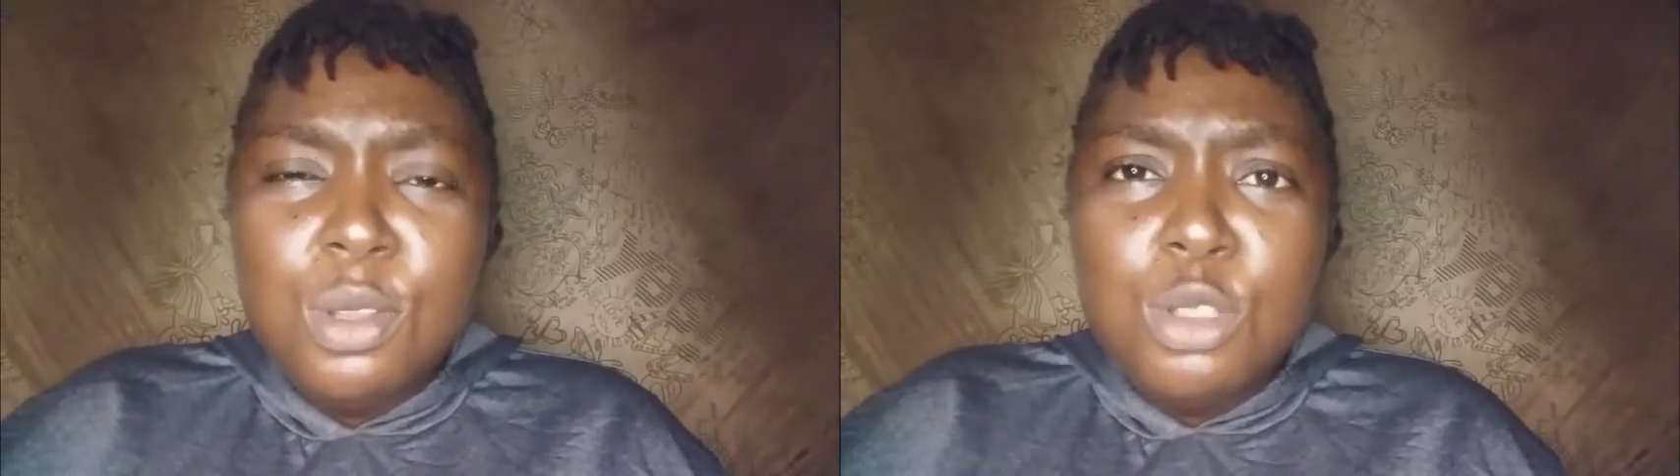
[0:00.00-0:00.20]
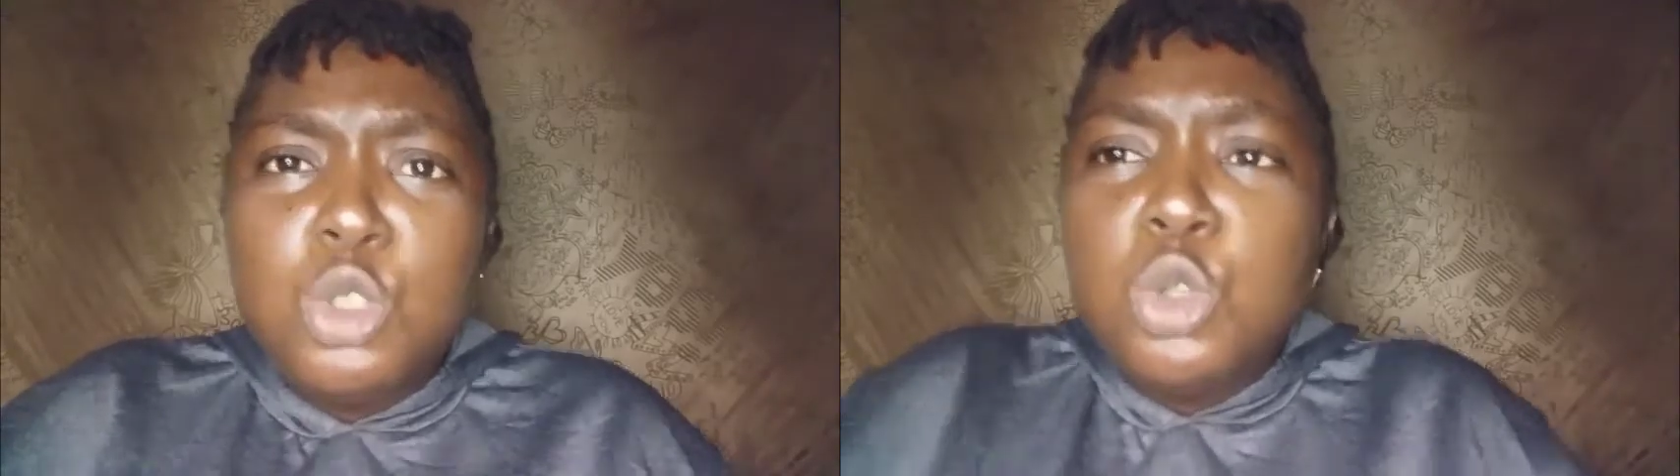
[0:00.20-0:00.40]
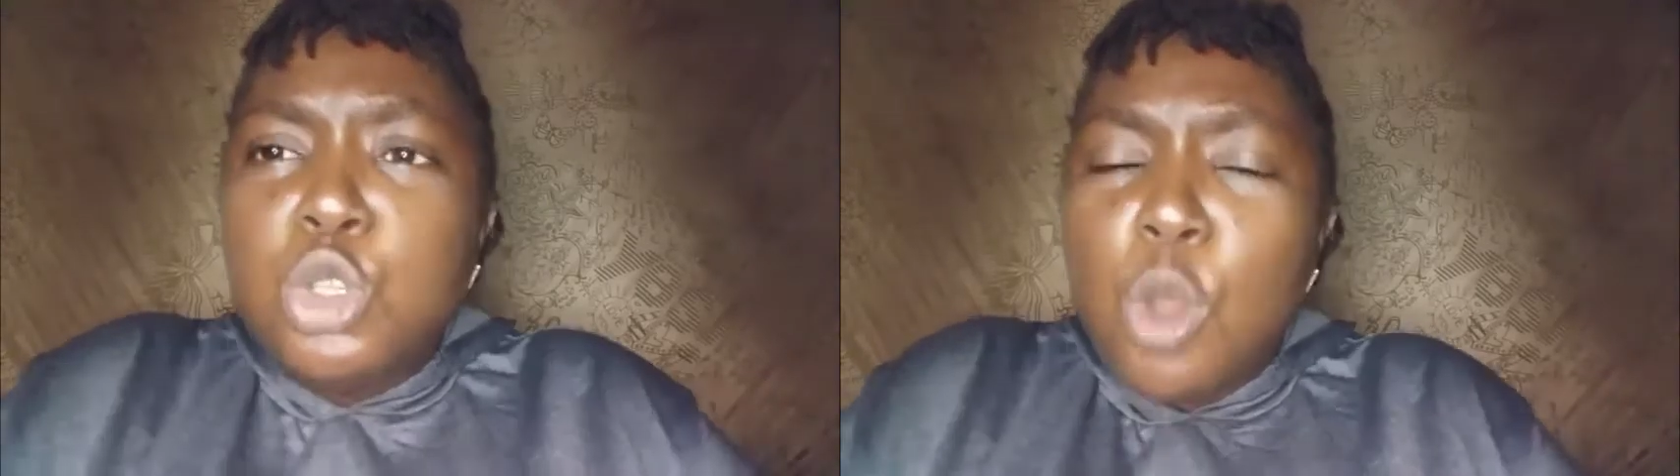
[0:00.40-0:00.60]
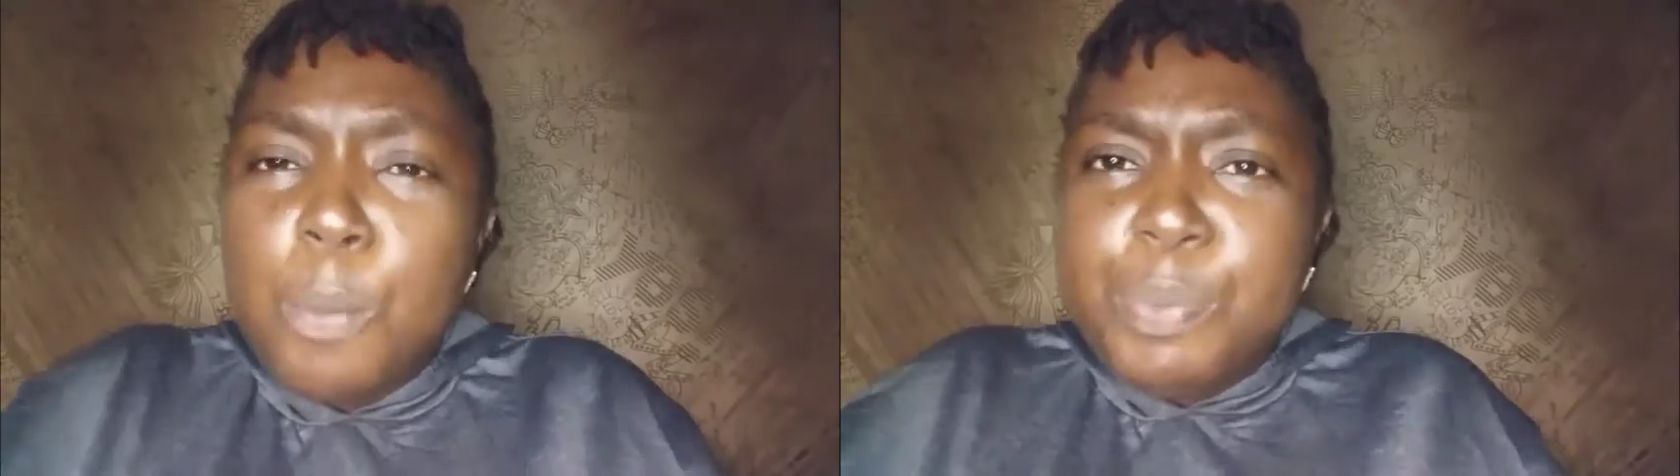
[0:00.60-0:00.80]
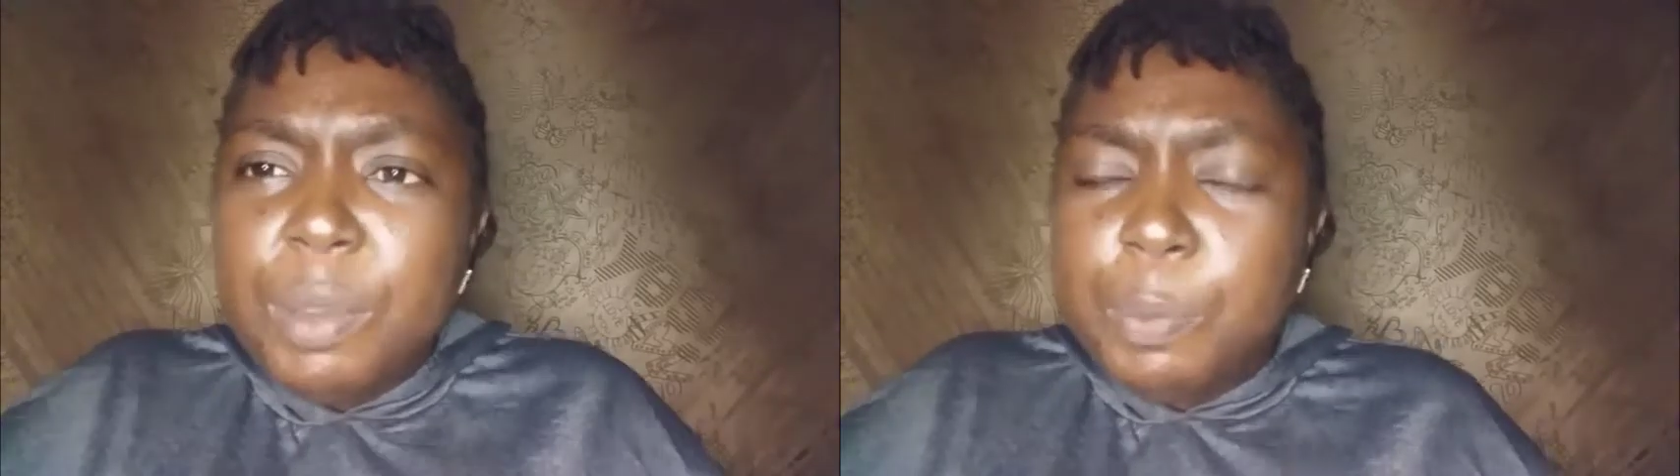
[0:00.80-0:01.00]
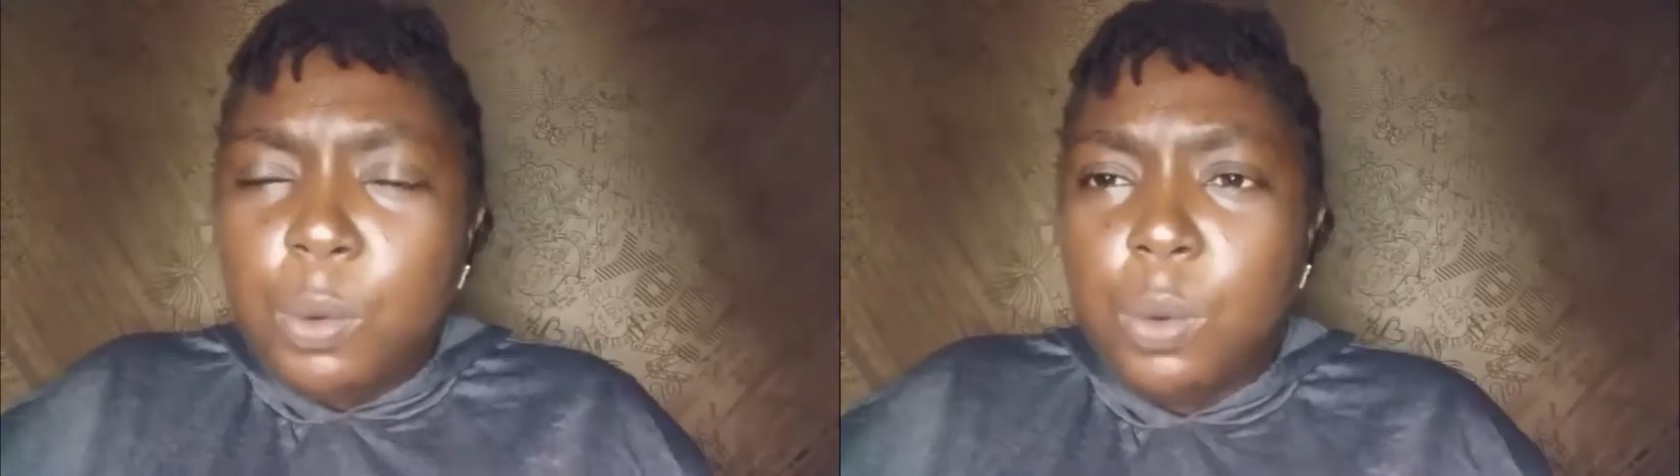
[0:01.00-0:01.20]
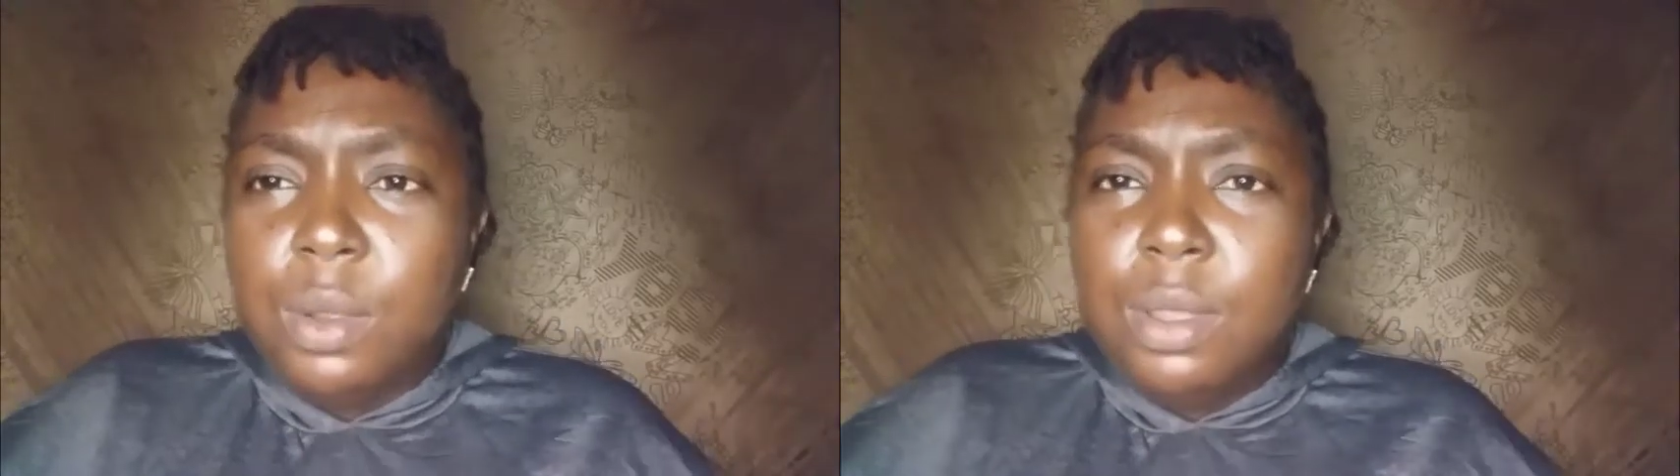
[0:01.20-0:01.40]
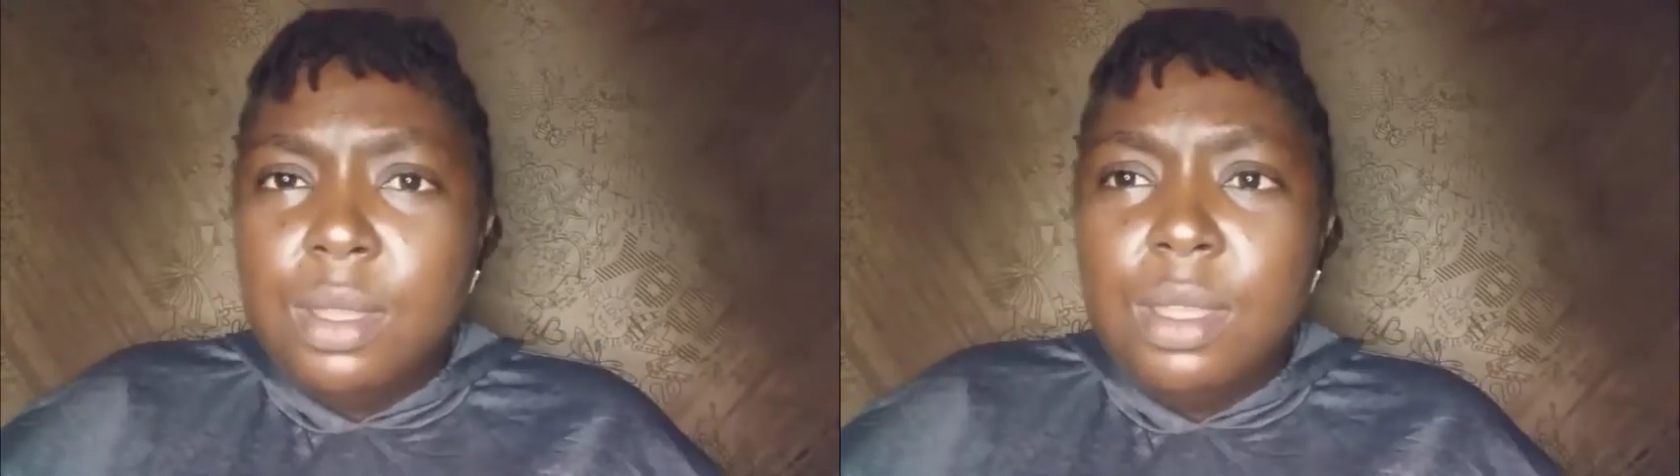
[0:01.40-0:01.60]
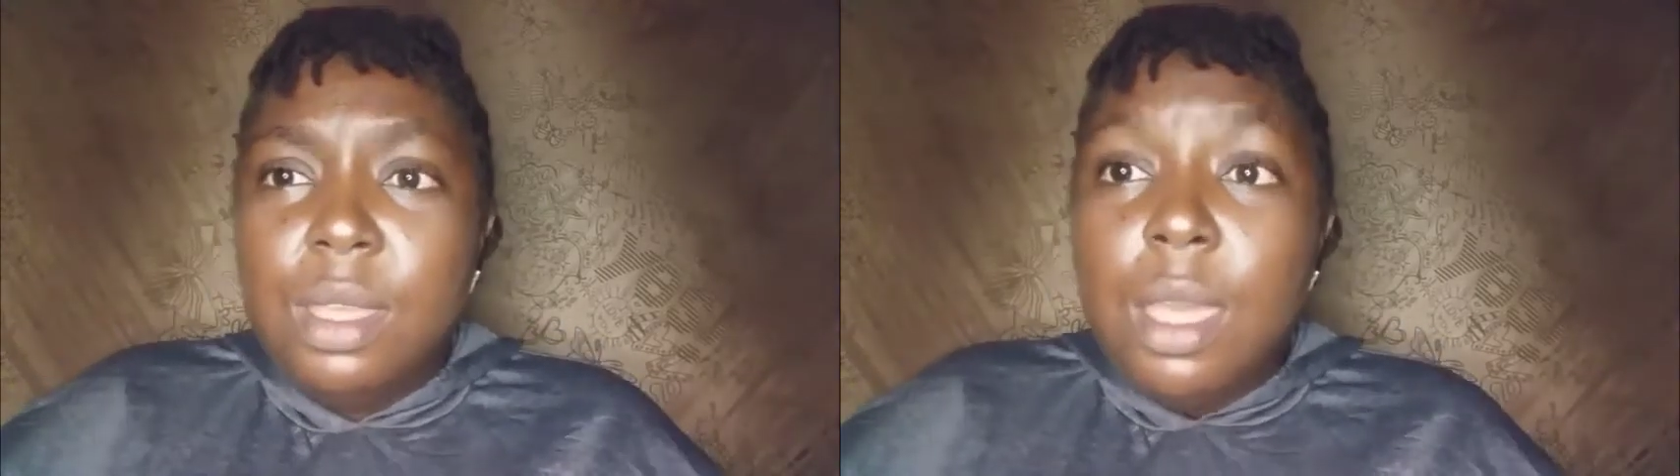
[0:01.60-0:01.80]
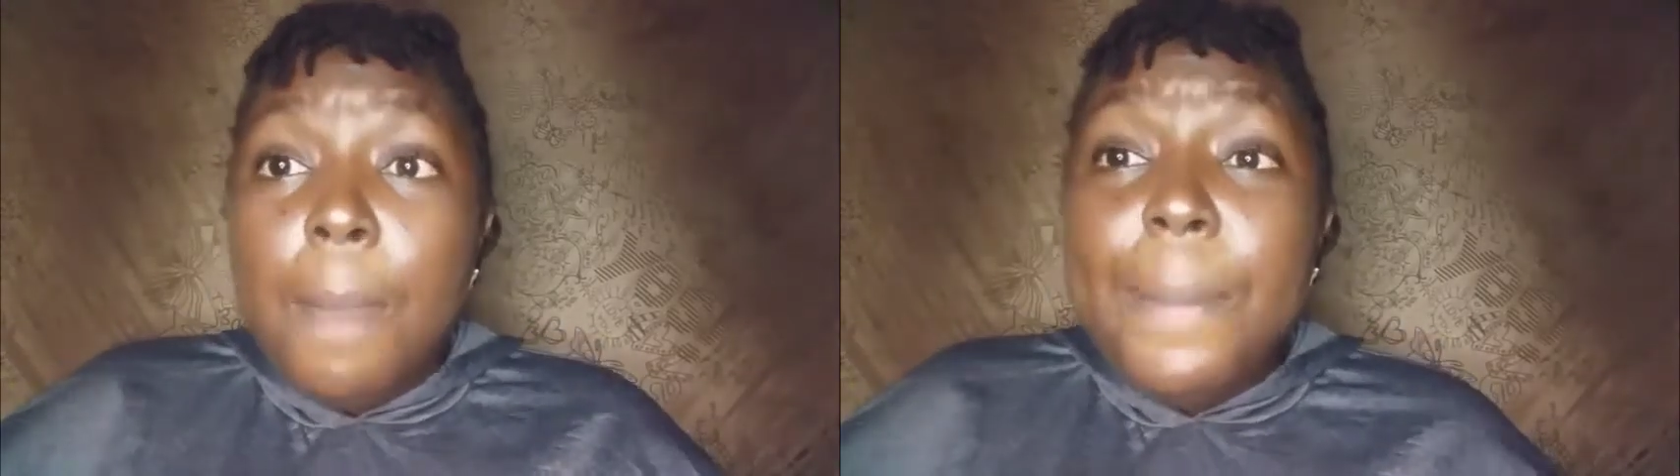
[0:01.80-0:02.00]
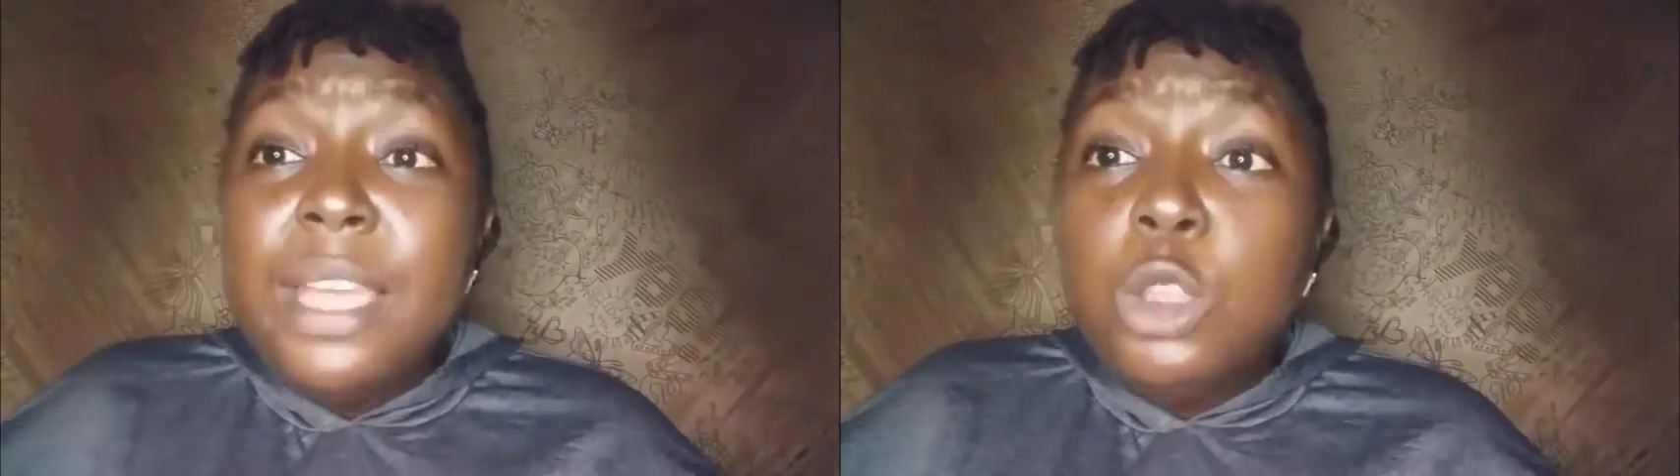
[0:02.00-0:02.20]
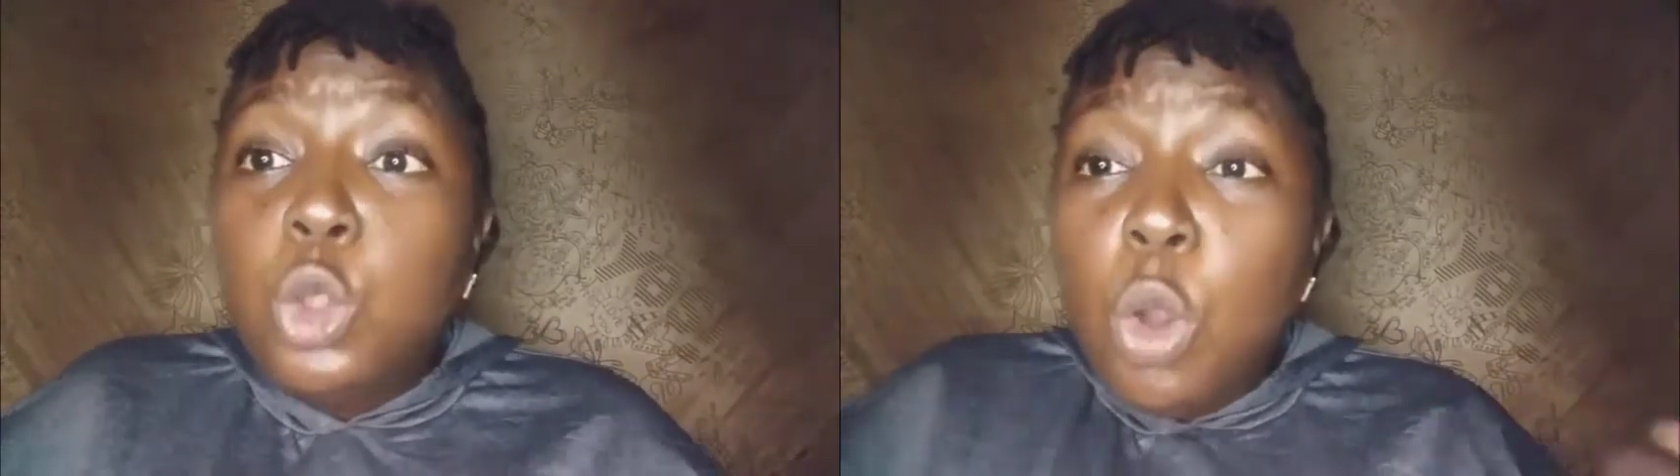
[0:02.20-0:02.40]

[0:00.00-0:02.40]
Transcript: to some people, but